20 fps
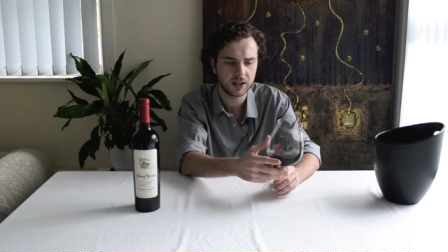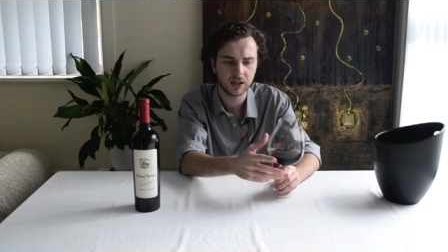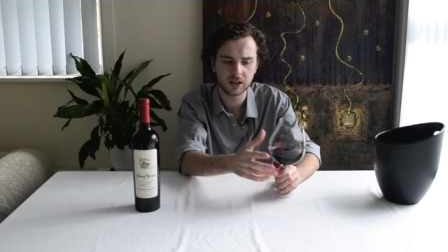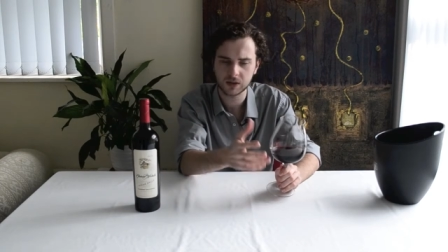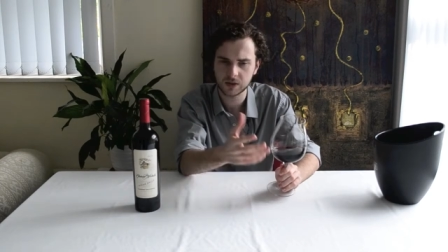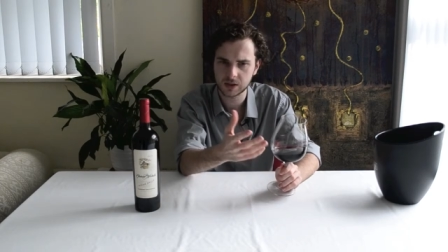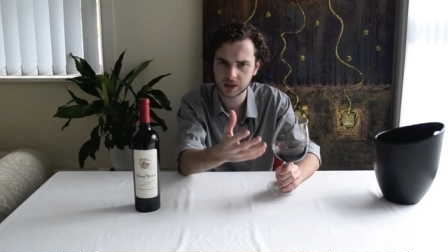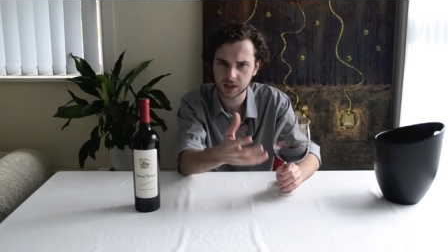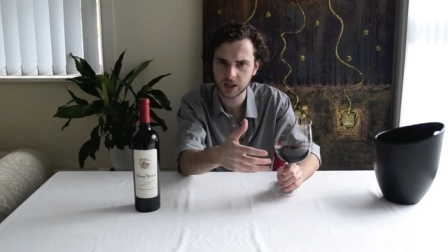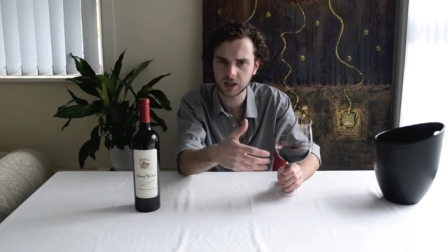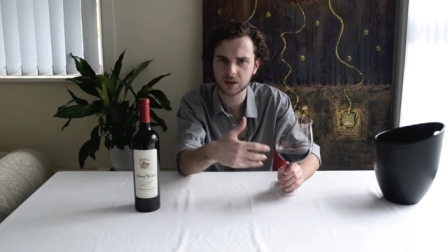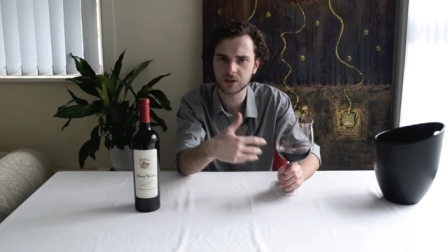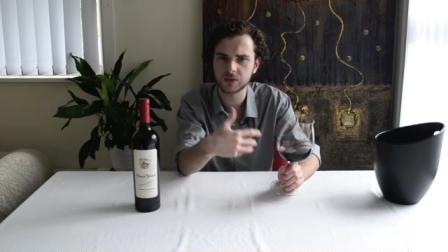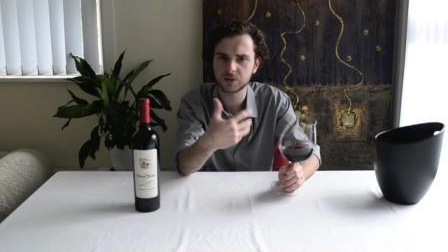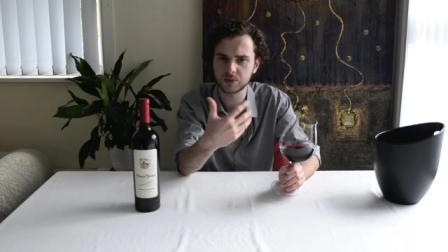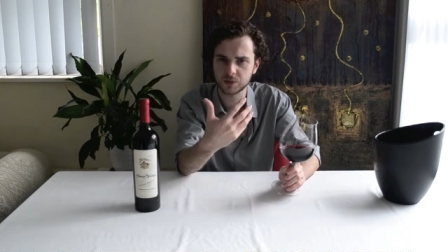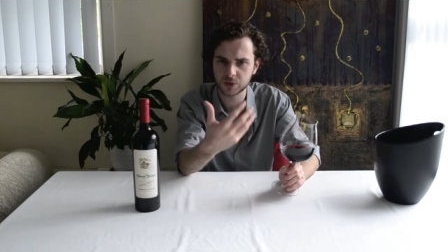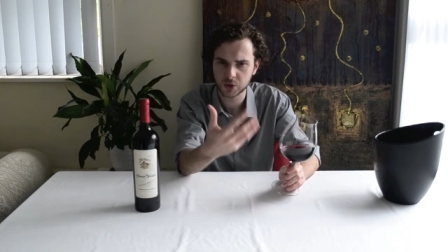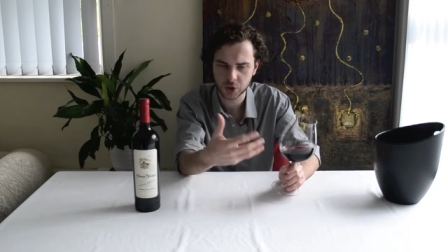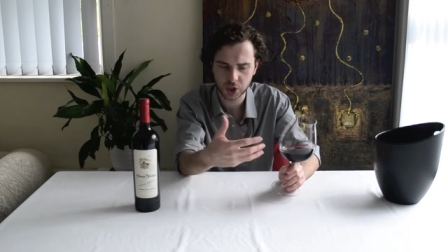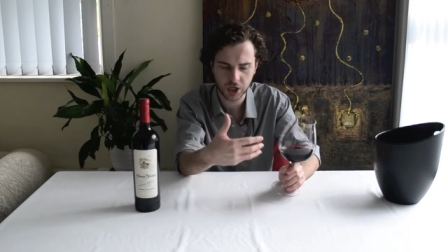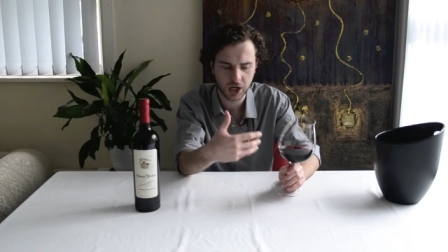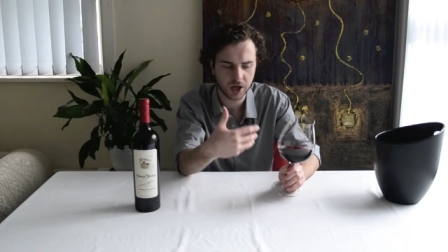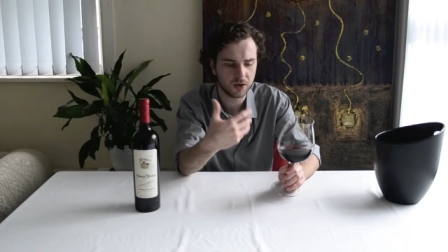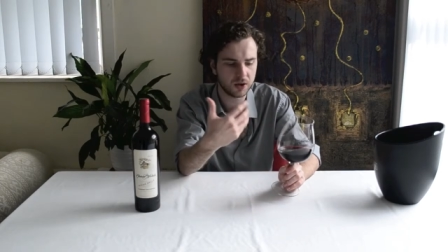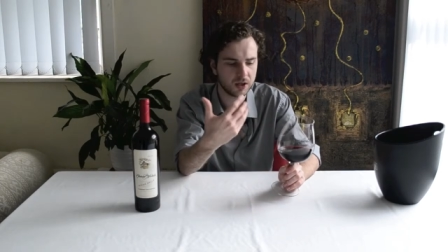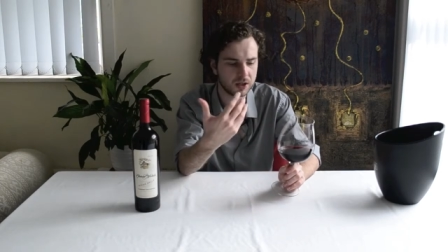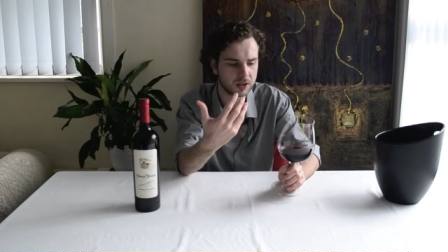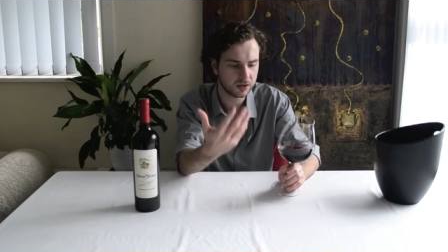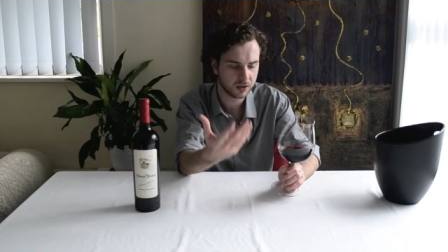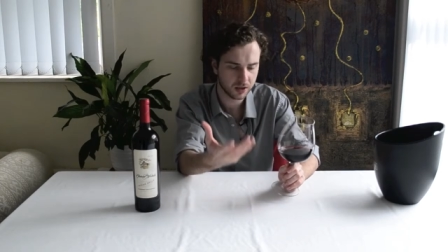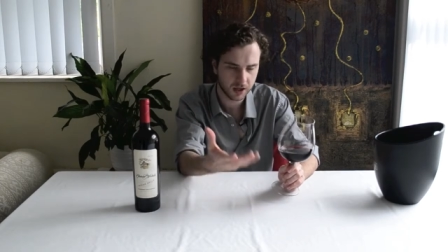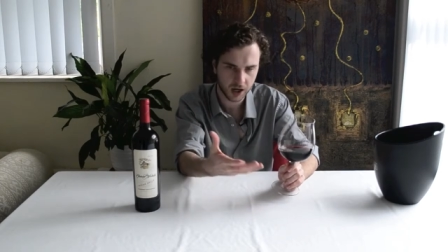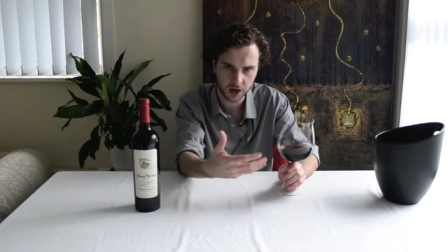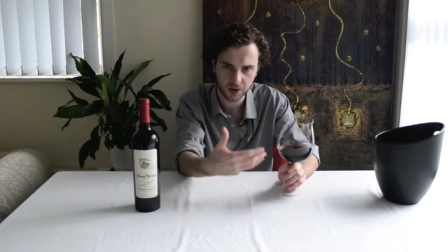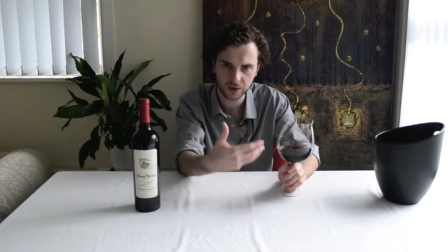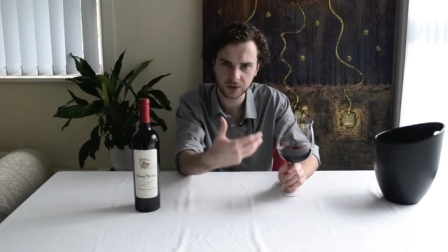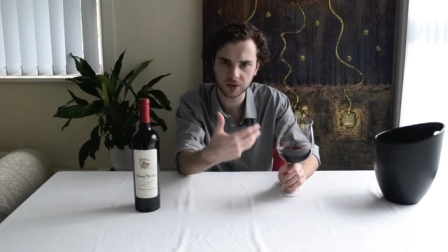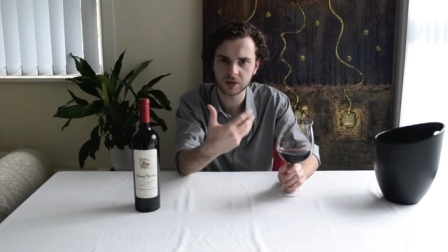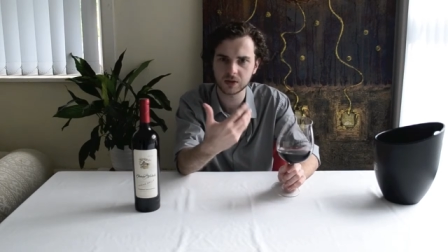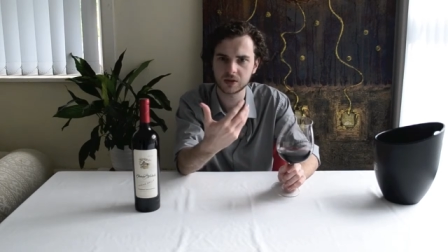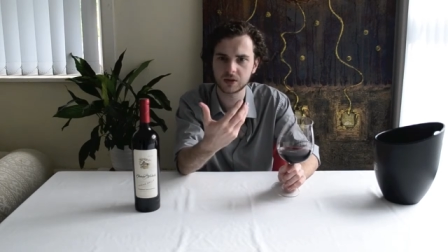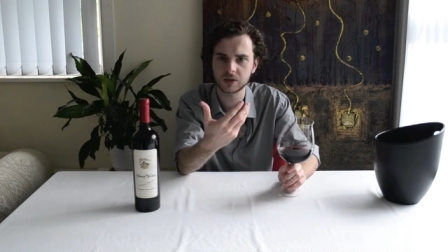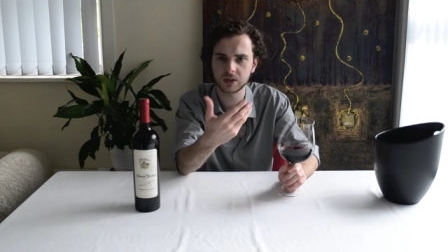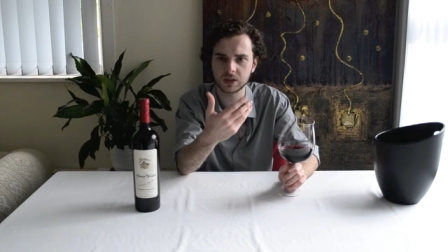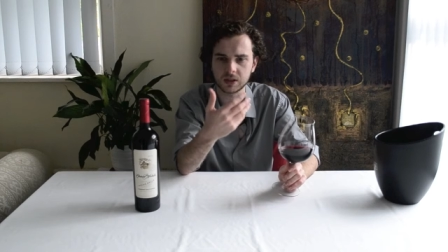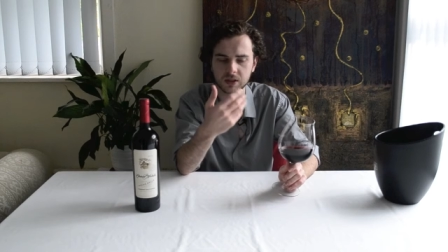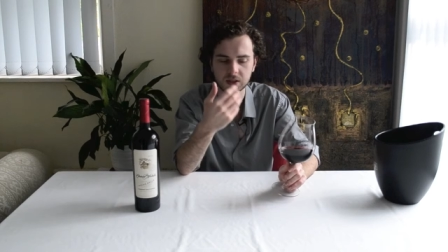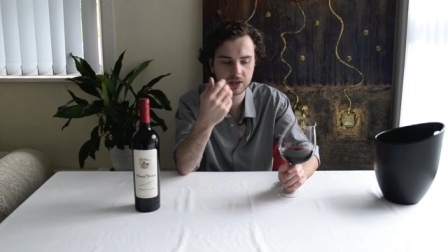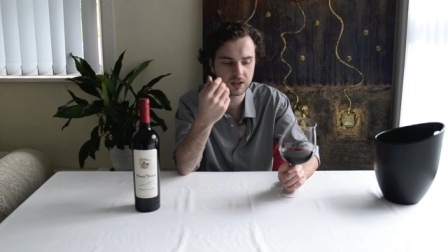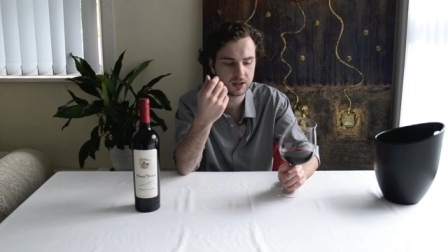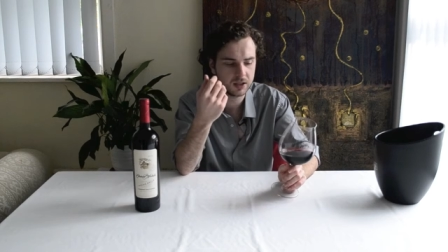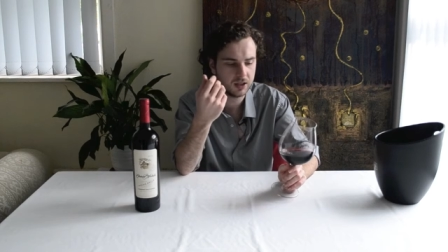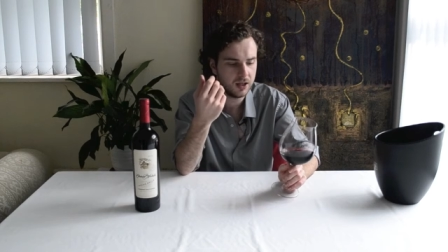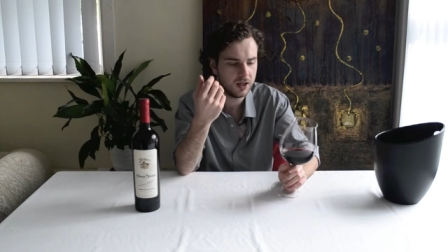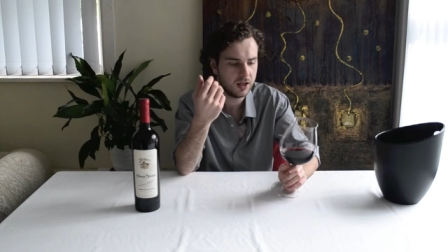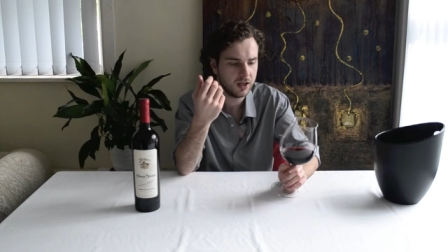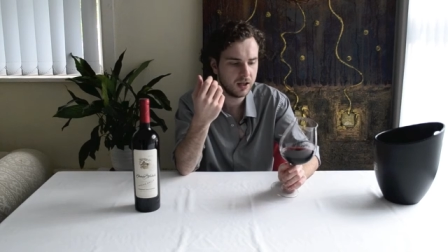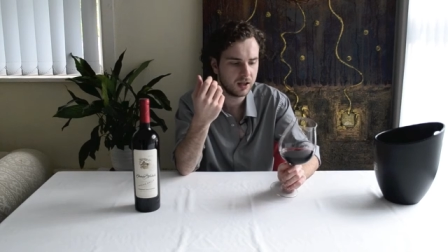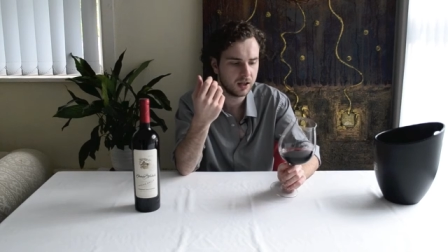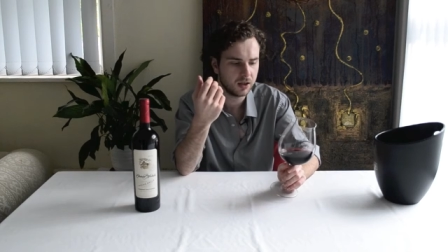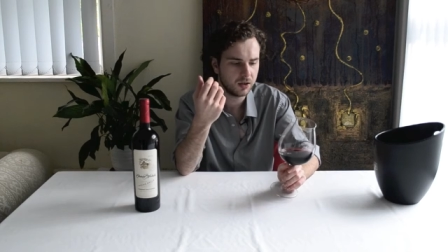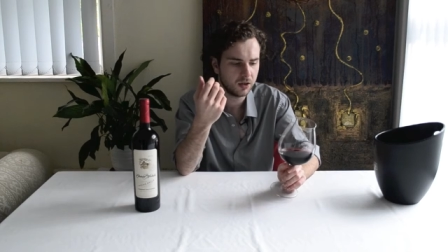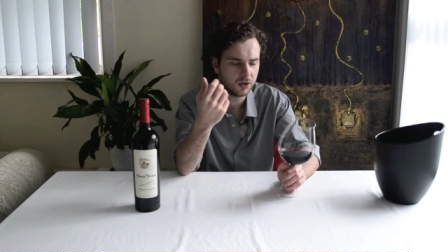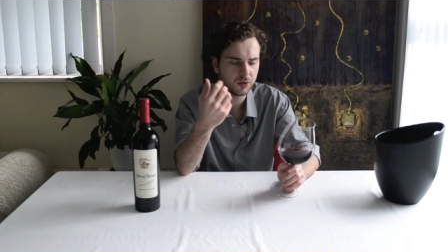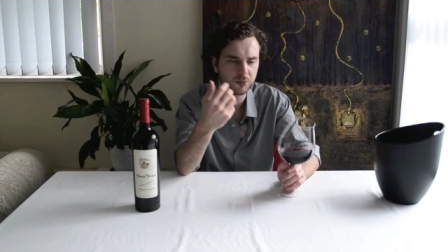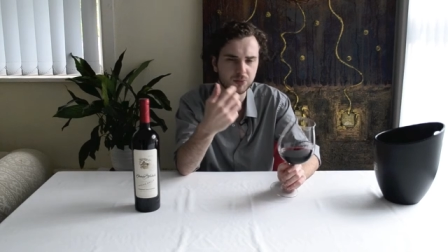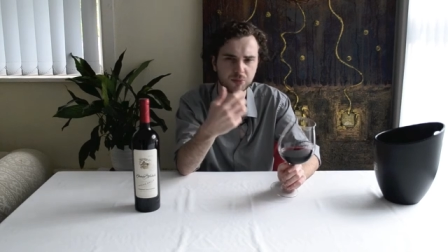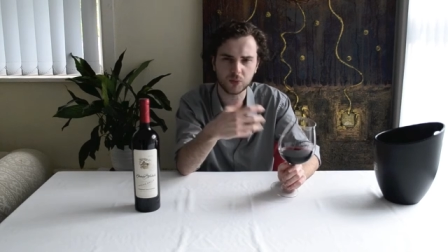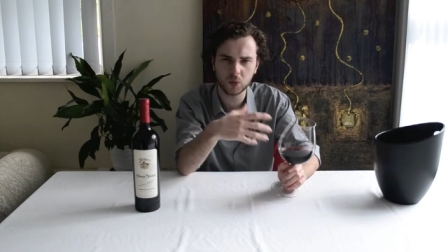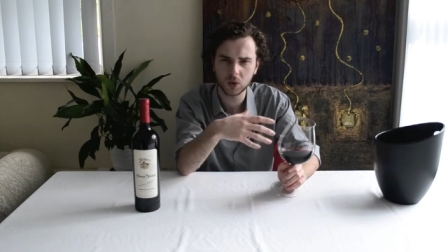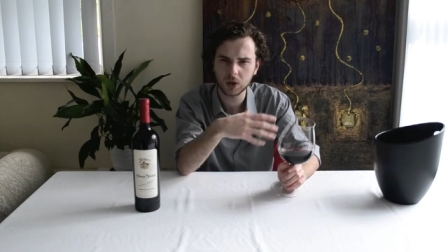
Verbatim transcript: as I was saying, sort of cherries and currants and a bit